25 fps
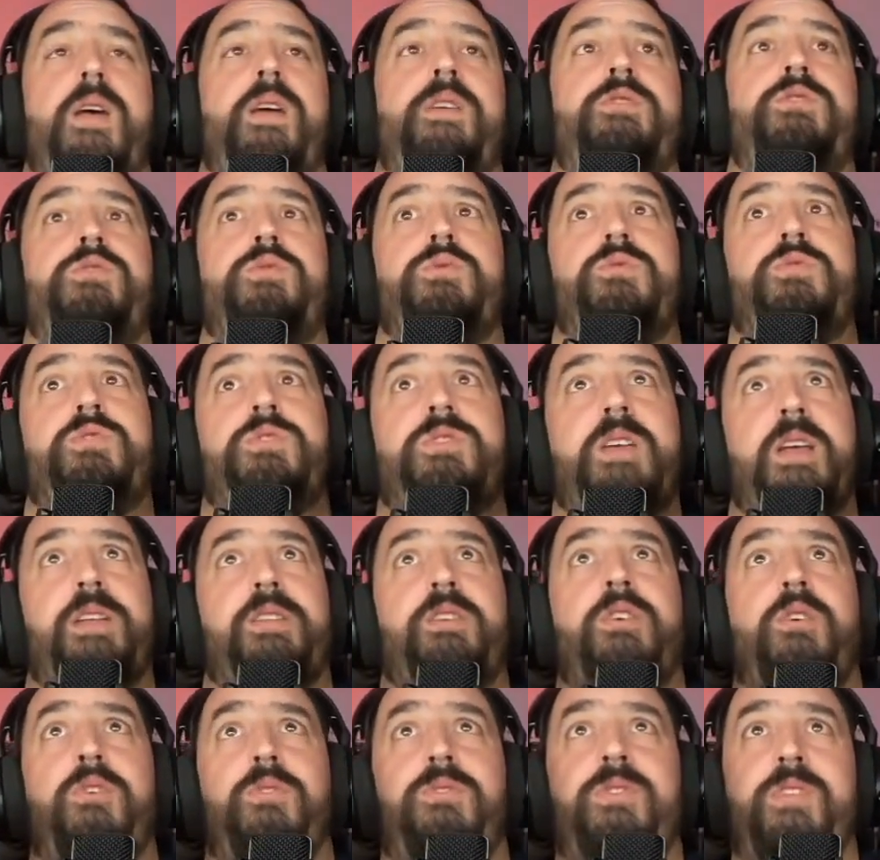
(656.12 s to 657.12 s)
to
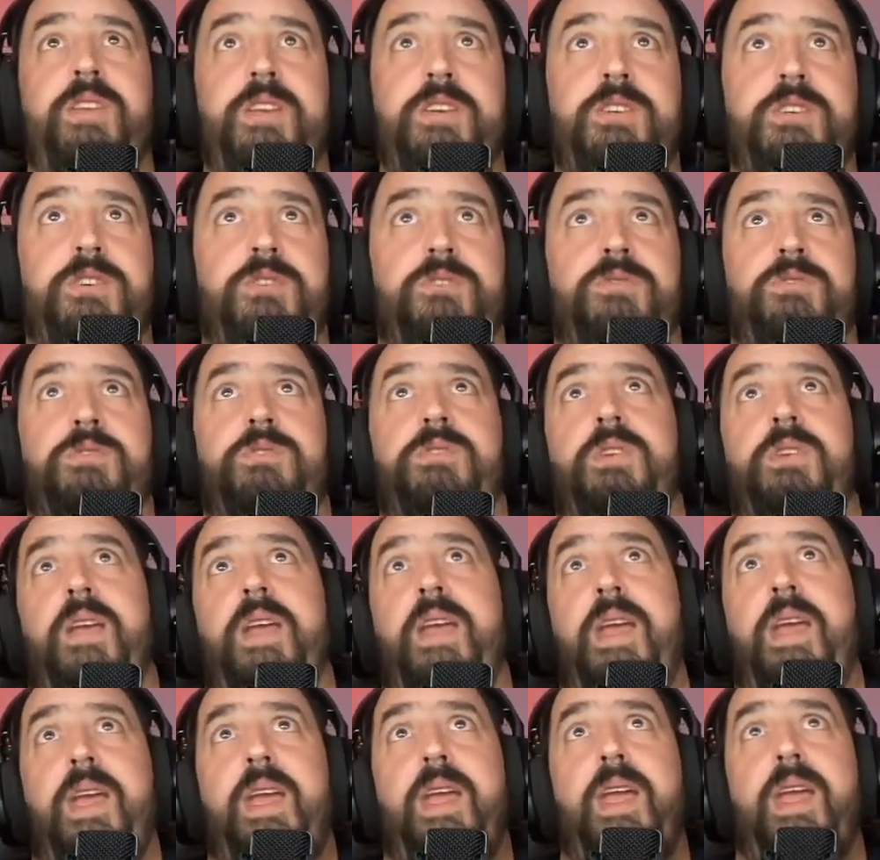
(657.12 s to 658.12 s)
set conditions
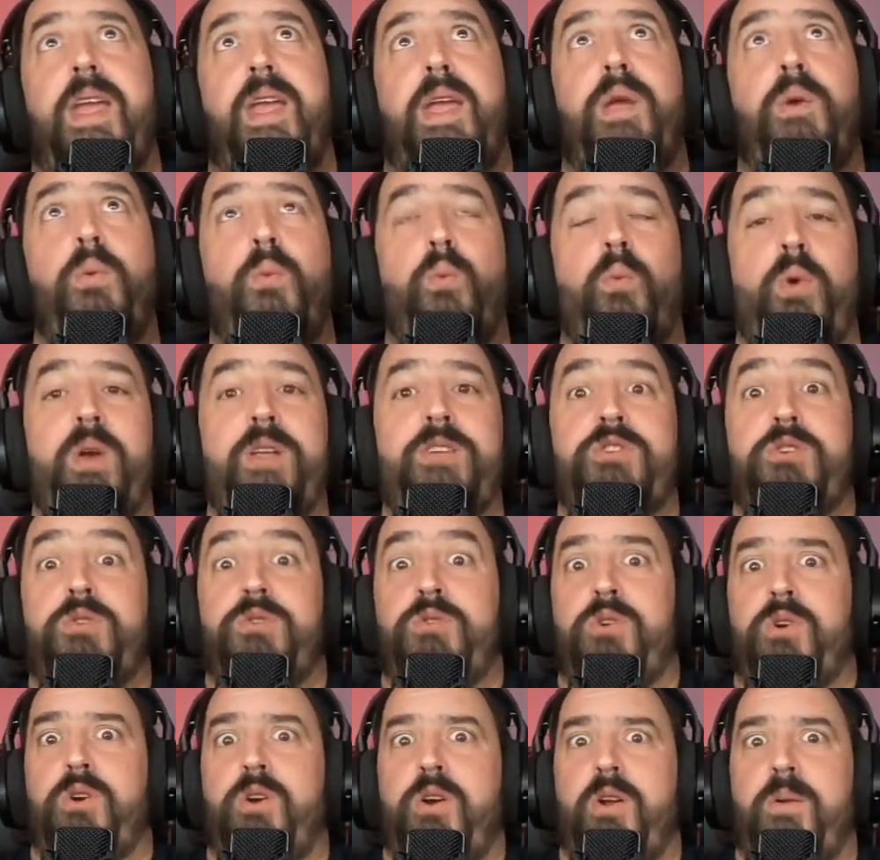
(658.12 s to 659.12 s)
in which
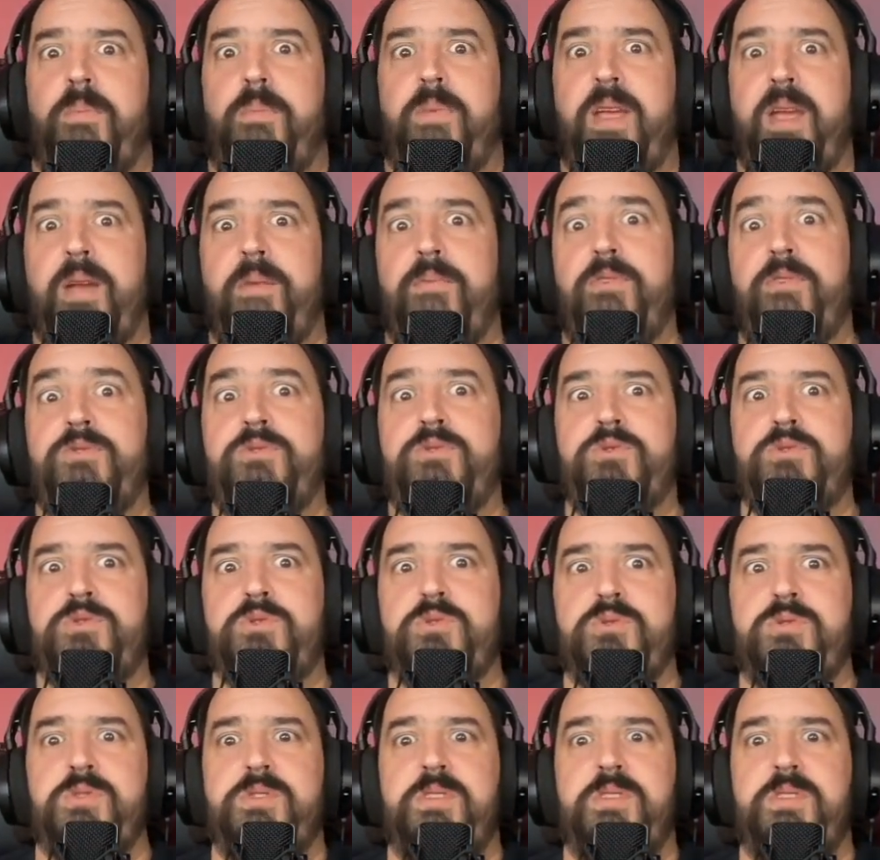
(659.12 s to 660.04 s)
you're going to be able to choose